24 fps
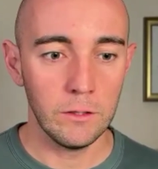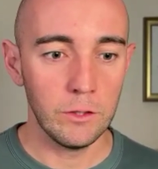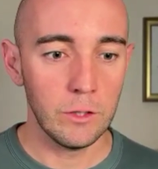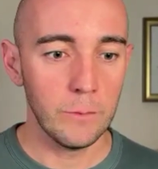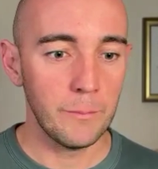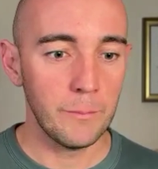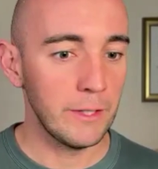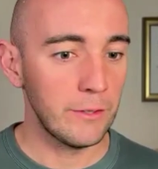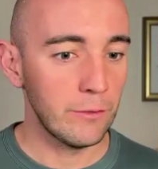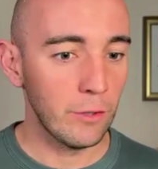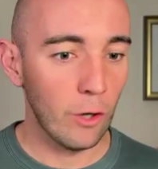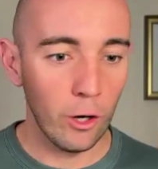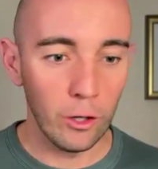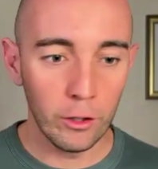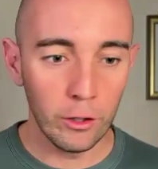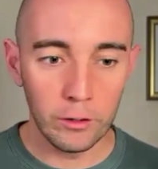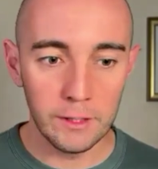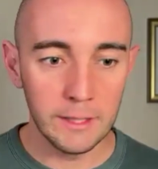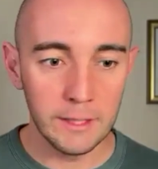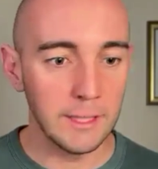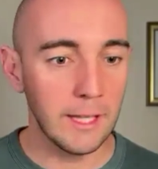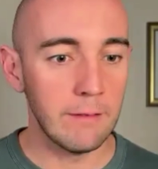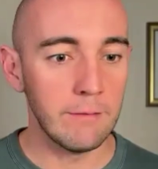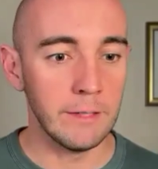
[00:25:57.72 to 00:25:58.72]
To be
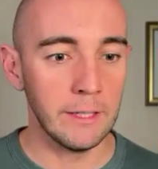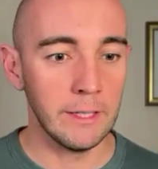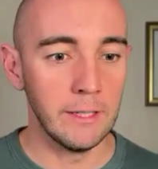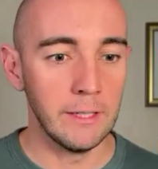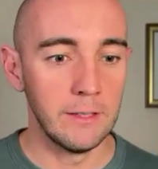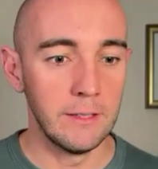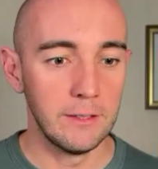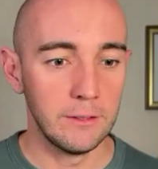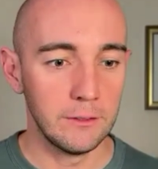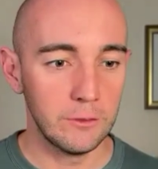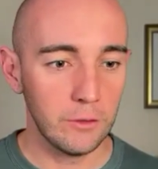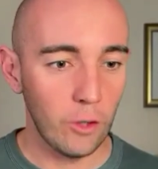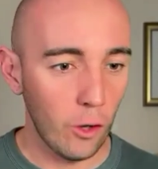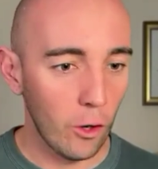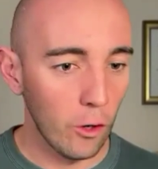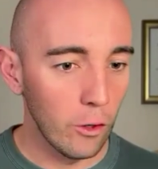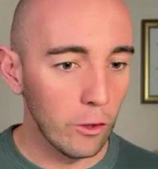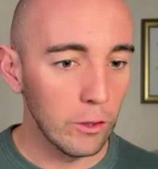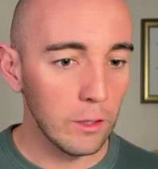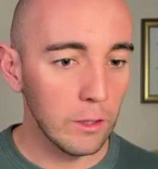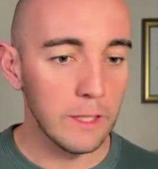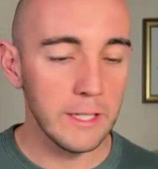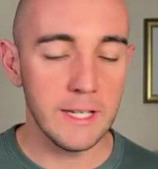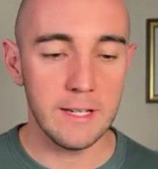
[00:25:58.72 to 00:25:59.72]
totally loving,
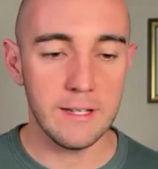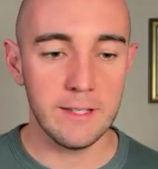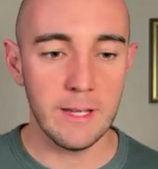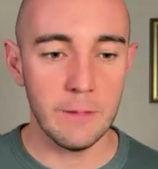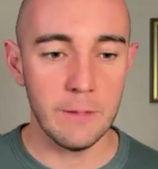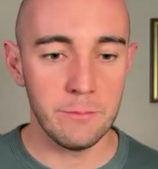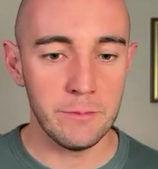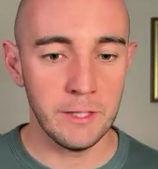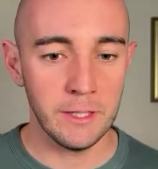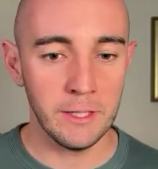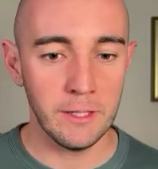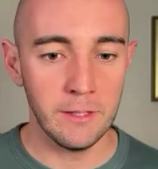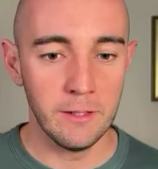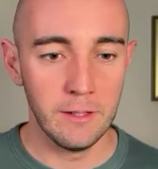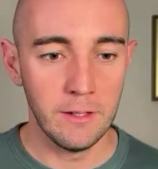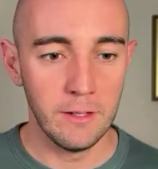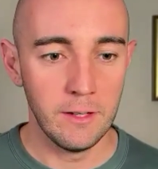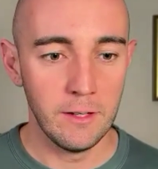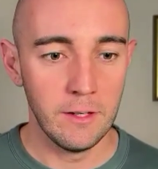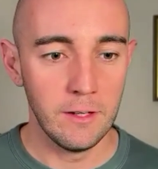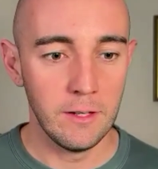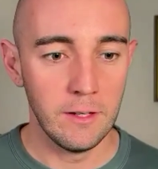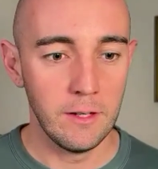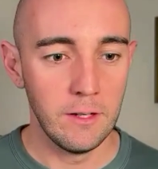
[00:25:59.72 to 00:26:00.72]
totally accepting,
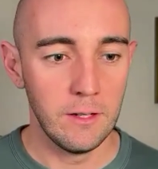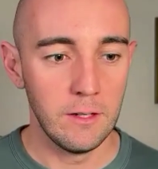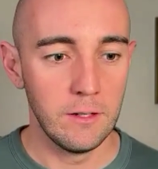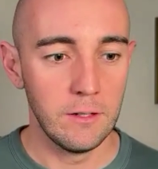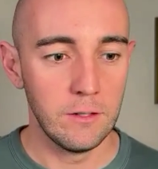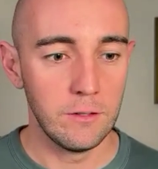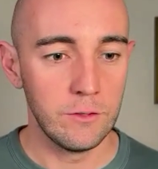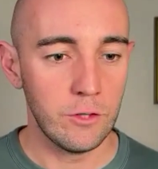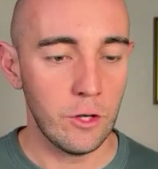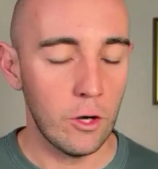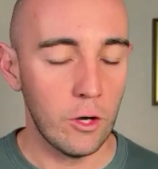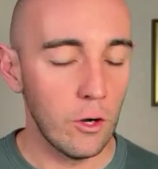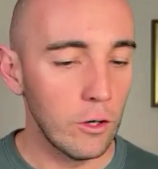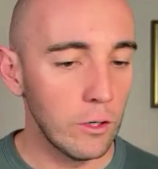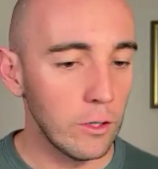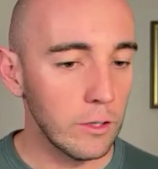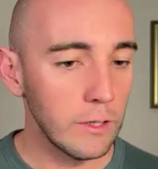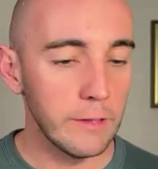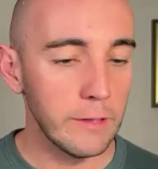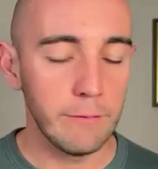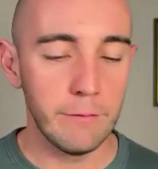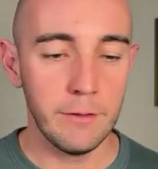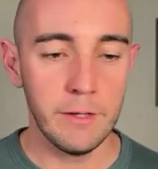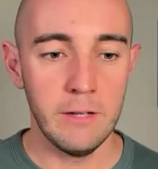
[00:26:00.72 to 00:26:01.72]

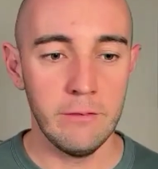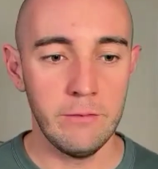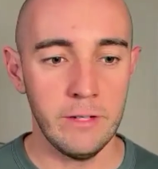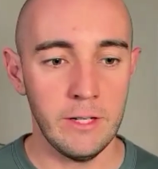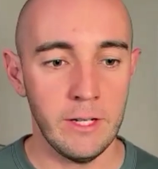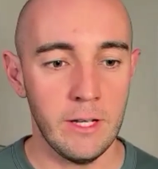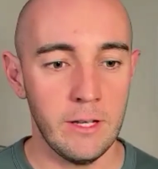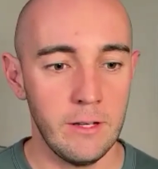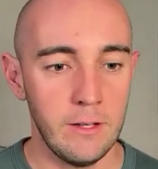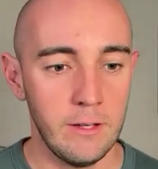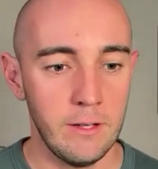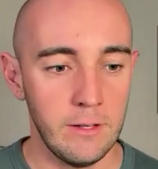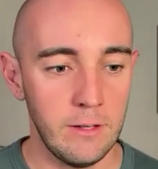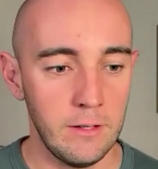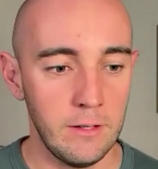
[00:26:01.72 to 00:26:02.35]
totally forgiving,